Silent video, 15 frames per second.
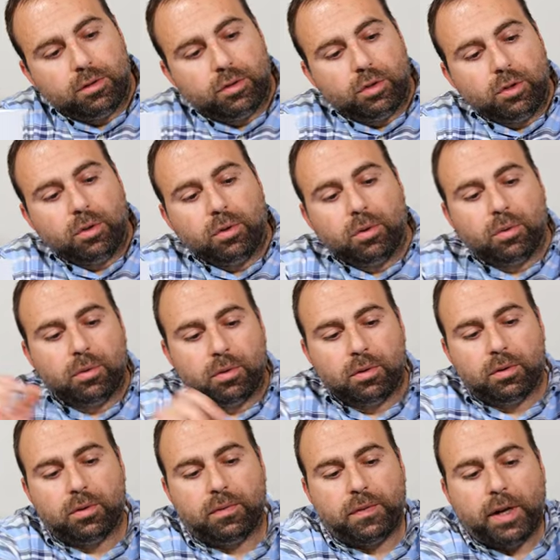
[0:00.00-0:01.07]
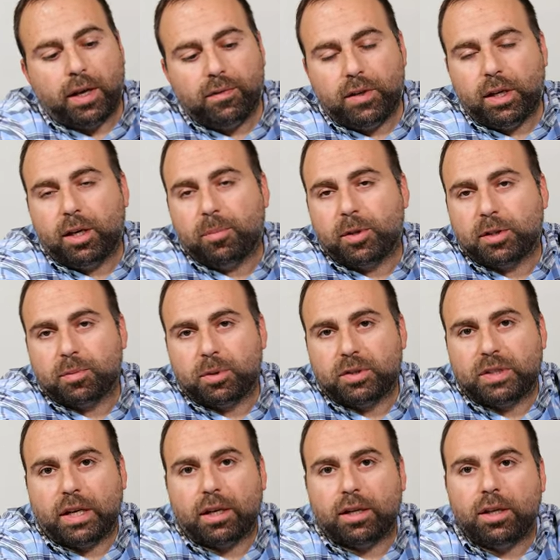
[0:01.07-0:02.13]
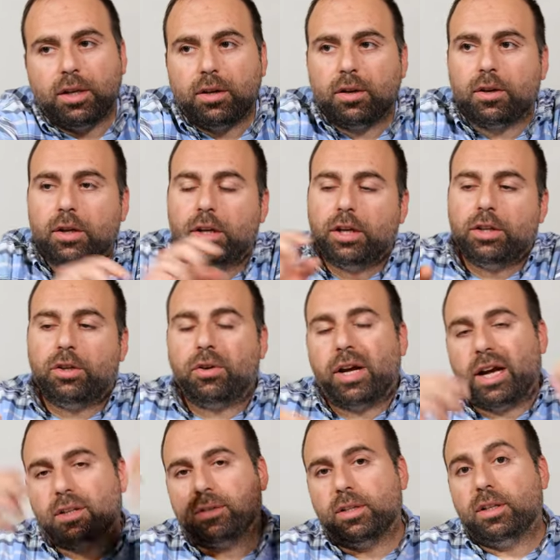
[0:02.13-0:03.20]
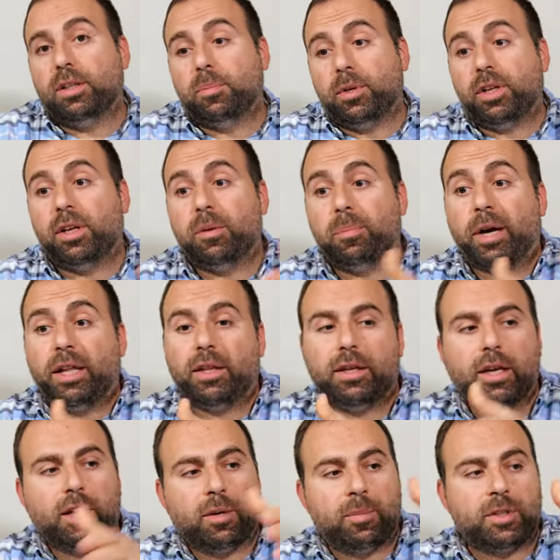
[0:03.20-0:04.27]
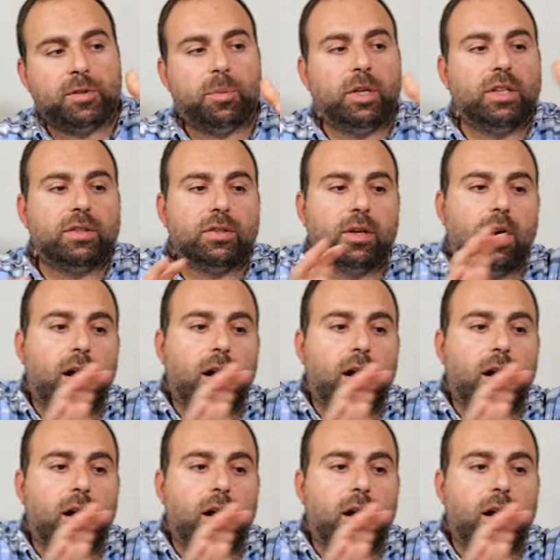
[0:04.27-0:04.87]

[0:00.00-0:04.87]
to 5 gigabits per second here, you're actually limited by the gigabit speeds